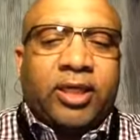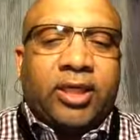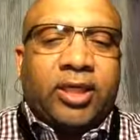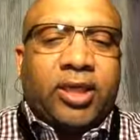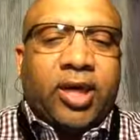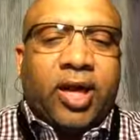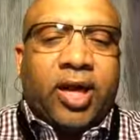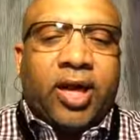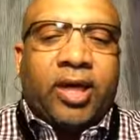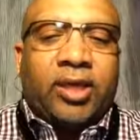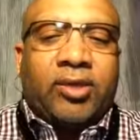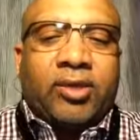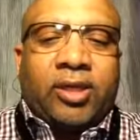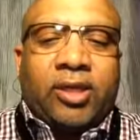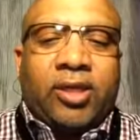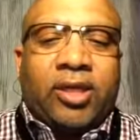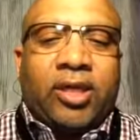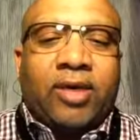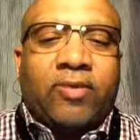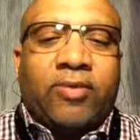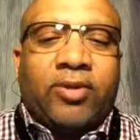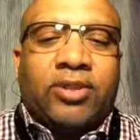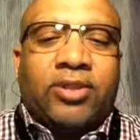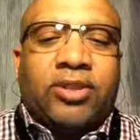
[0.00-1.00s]
God,
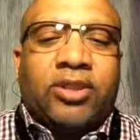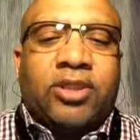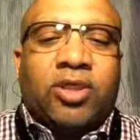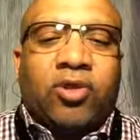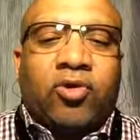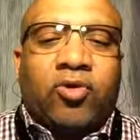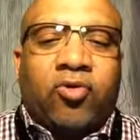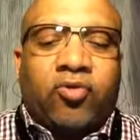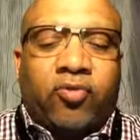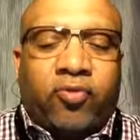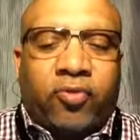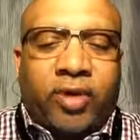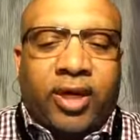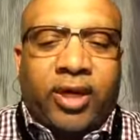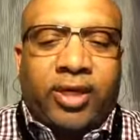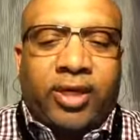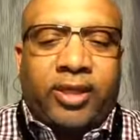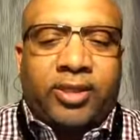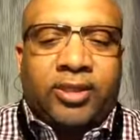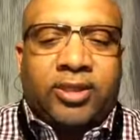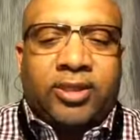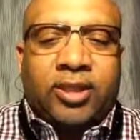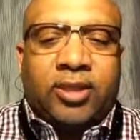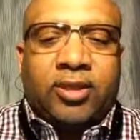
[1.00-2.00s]
give us the
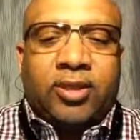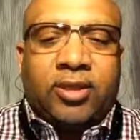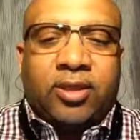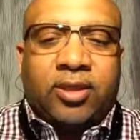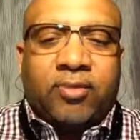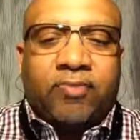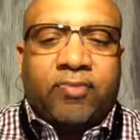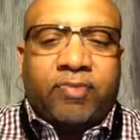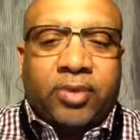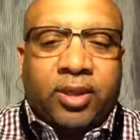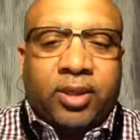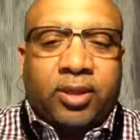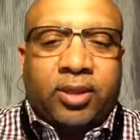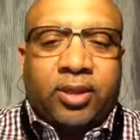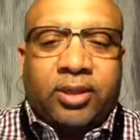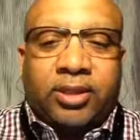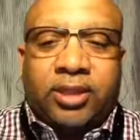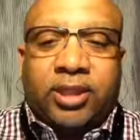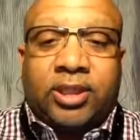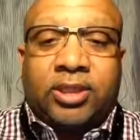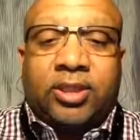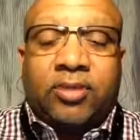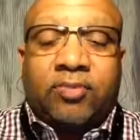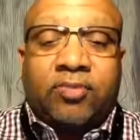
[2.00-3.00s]
grace and the
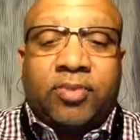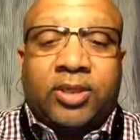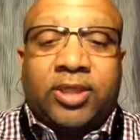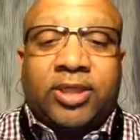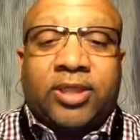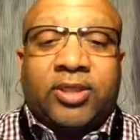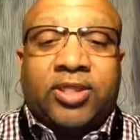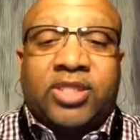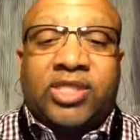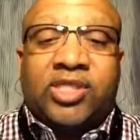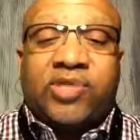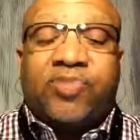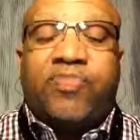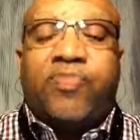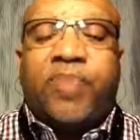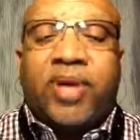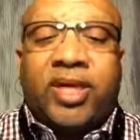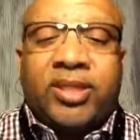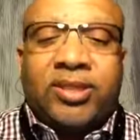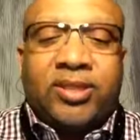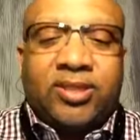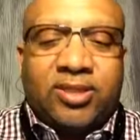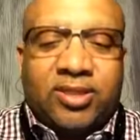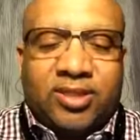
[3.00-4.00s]
ability to be
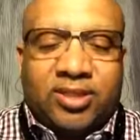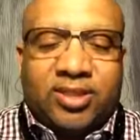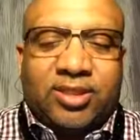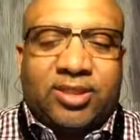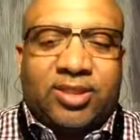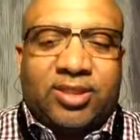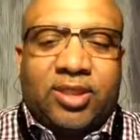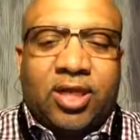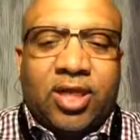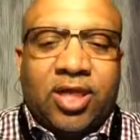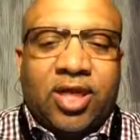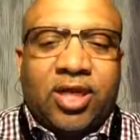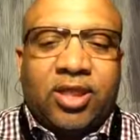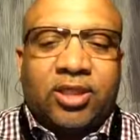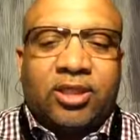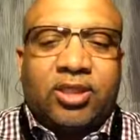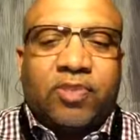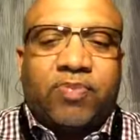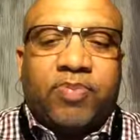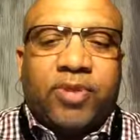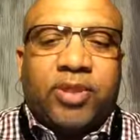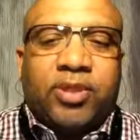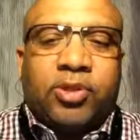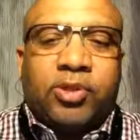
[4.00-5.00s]
sponges, to
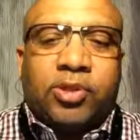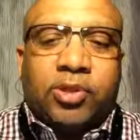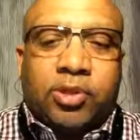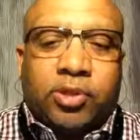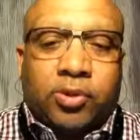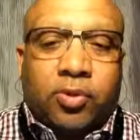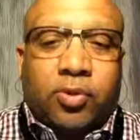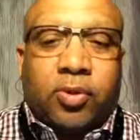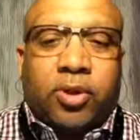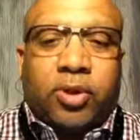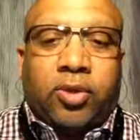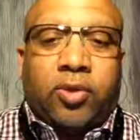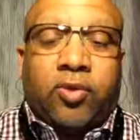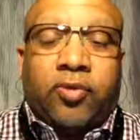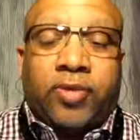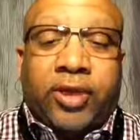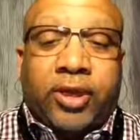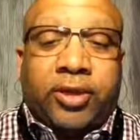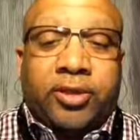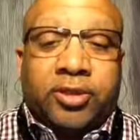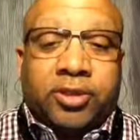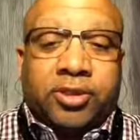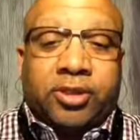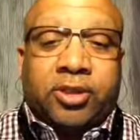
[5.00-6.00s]
be soil
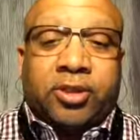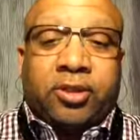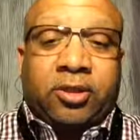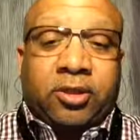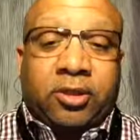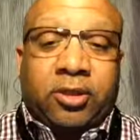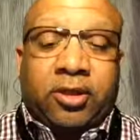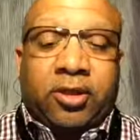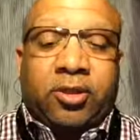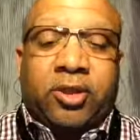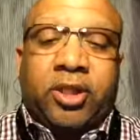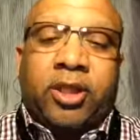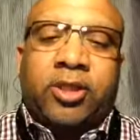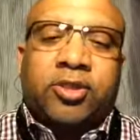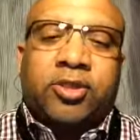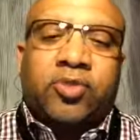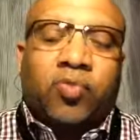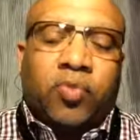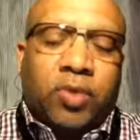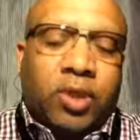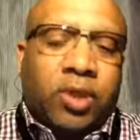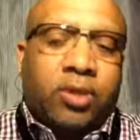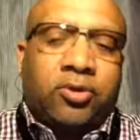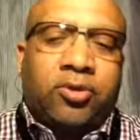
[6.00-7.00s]
that is good, that is
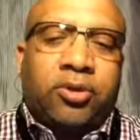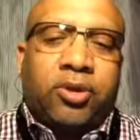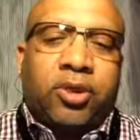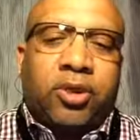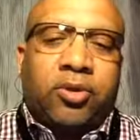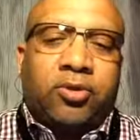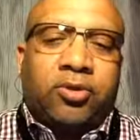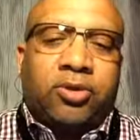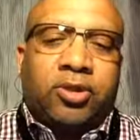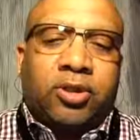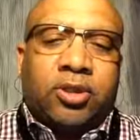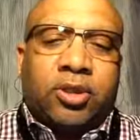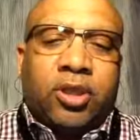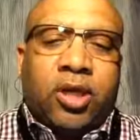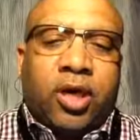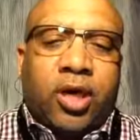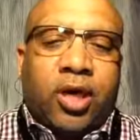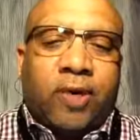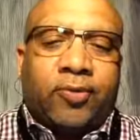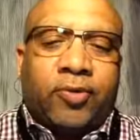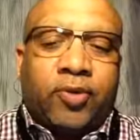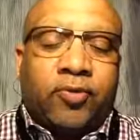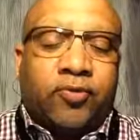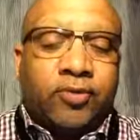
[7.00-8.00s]
well nurtured,
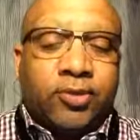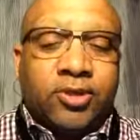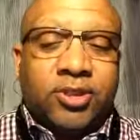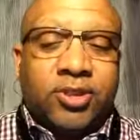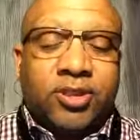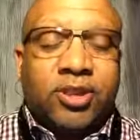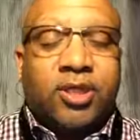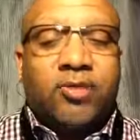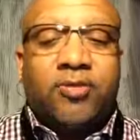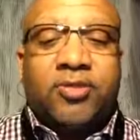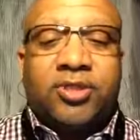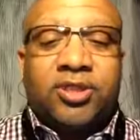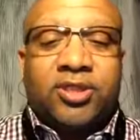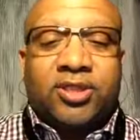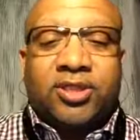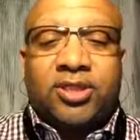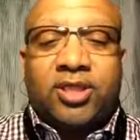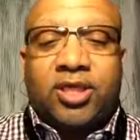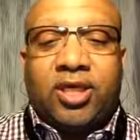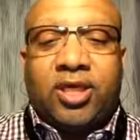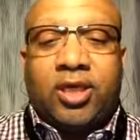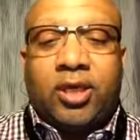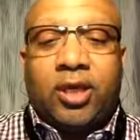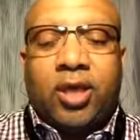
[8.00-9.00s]
God, to receive the
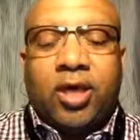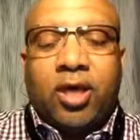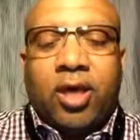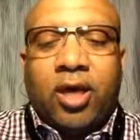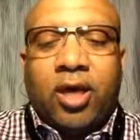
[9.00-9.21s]
seed